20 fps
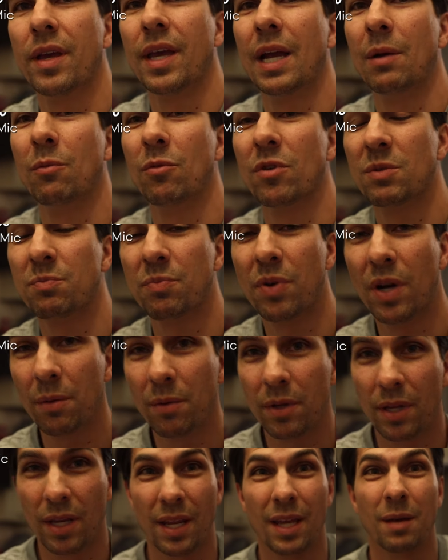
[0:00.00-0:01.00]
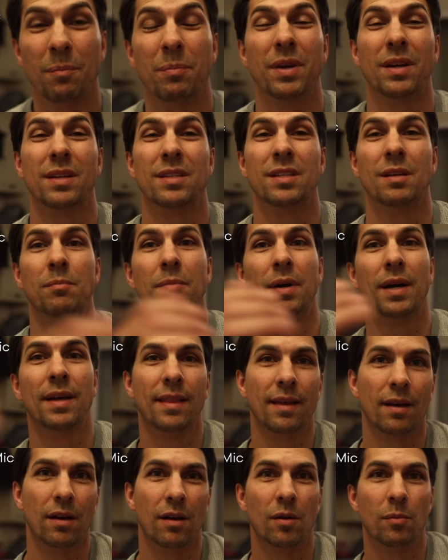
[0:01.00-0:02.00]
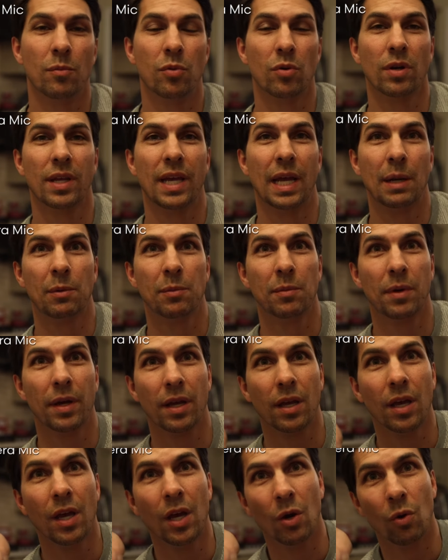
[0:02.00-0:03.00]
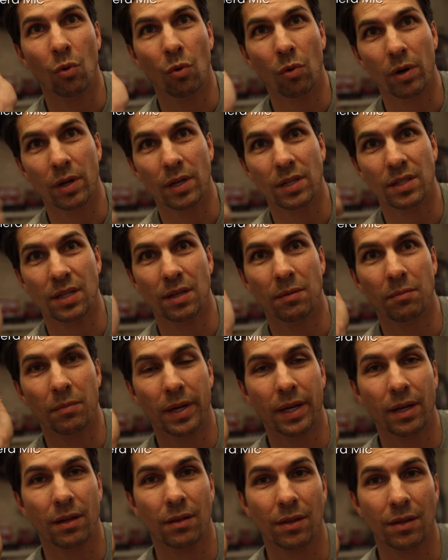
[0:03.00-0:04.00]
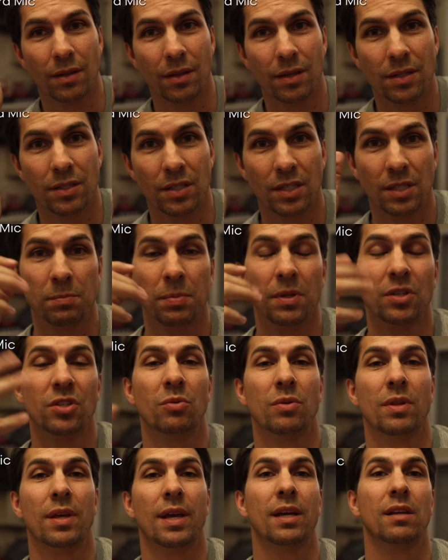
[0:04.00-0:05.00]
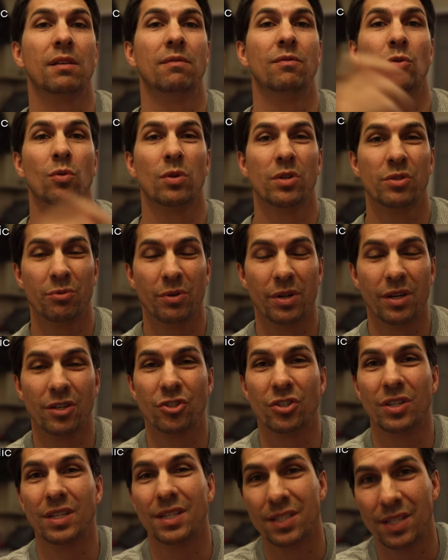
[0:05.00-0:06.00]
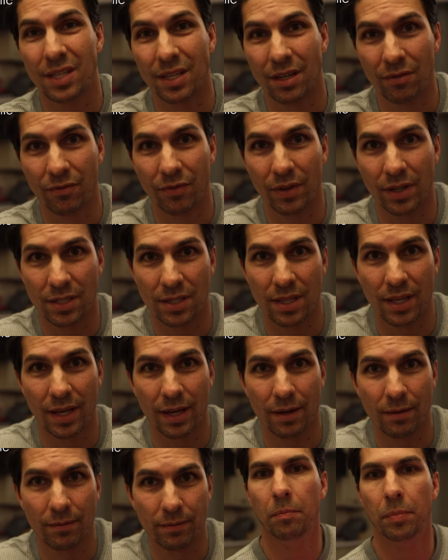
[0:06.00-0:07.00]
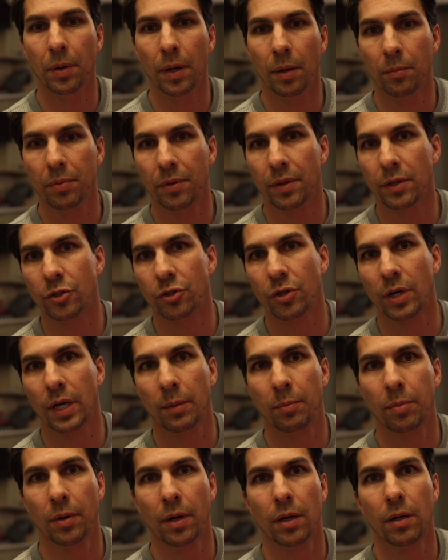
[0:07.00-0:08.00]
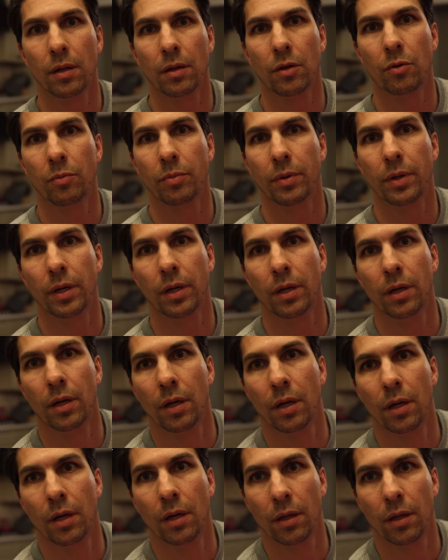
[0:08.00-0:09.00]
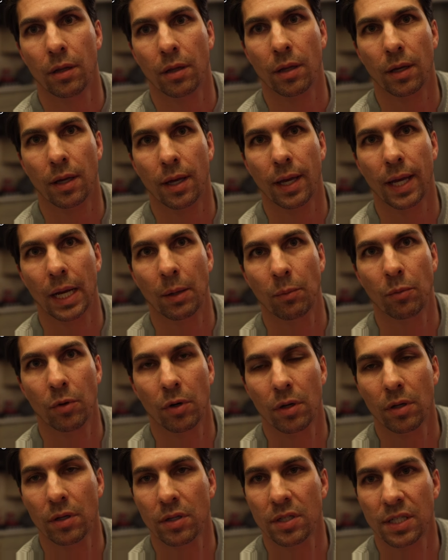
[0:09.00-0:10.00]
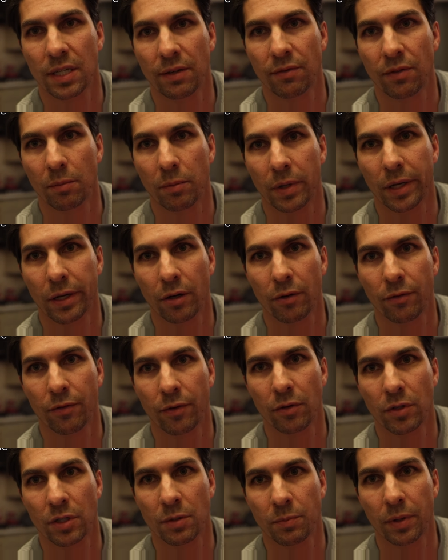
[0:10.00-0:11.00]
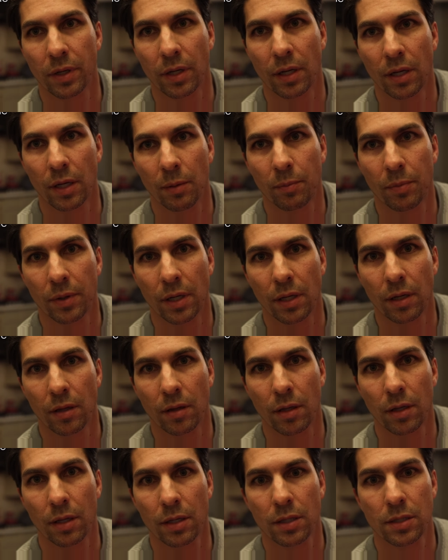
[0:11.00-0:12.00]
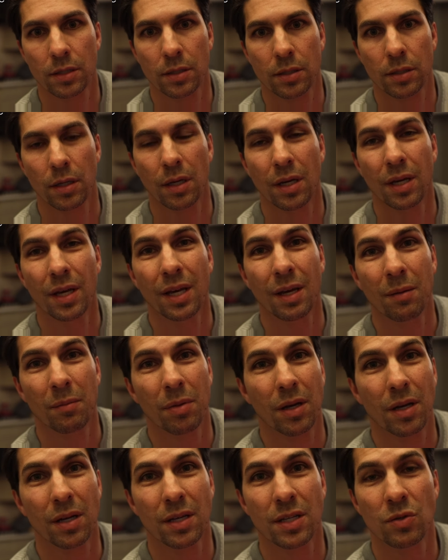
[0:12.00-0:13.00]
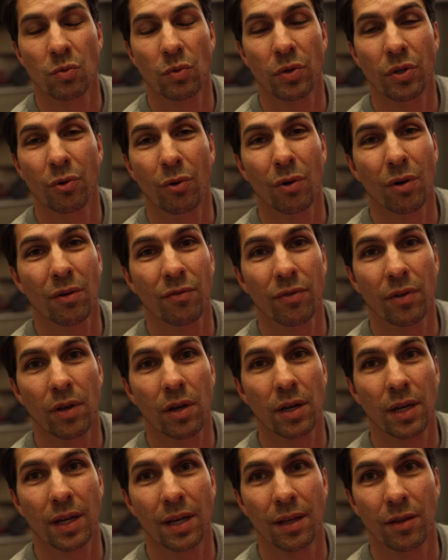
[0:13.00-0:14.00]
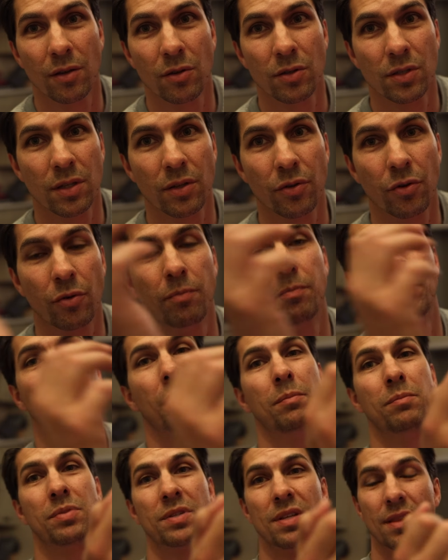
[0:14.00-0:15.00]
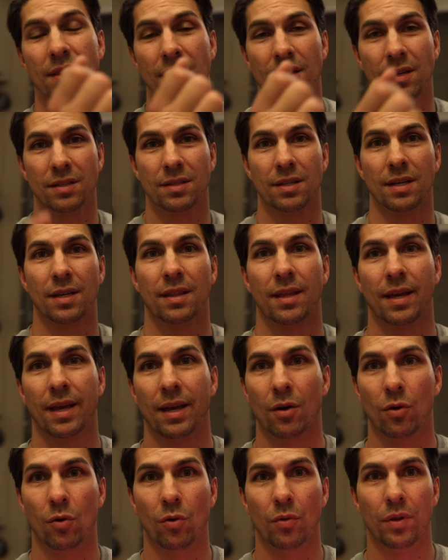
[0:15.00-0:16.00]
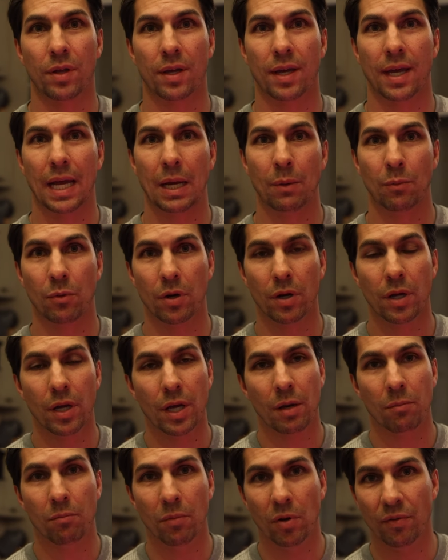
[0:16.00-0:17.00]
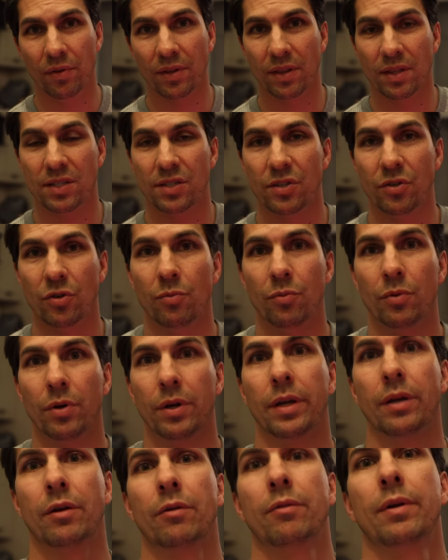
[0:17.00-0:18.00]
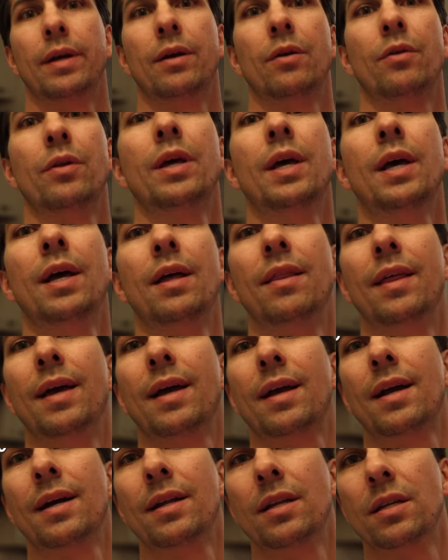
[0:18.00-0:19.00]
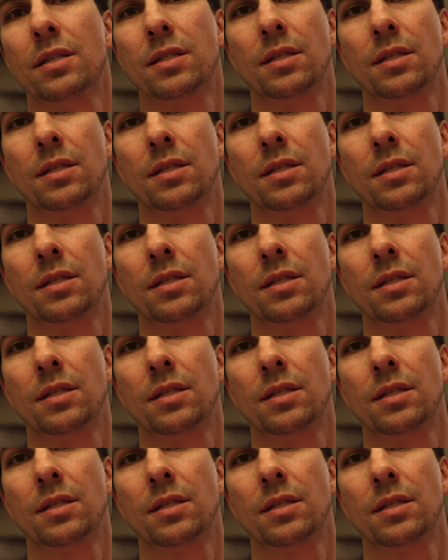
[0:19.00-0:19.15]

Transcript: camera is probably going to get picked up by that onboard camera mic. Whereas a mic like this, especially with active noise reduction, it's gonna fix that. Bump the tripod a little bit, the camera, see if the microphone's picking up any of this. Because when you are vlogging, those little bumps and things like that, holding the camera, moving the zoom ring around, that kind of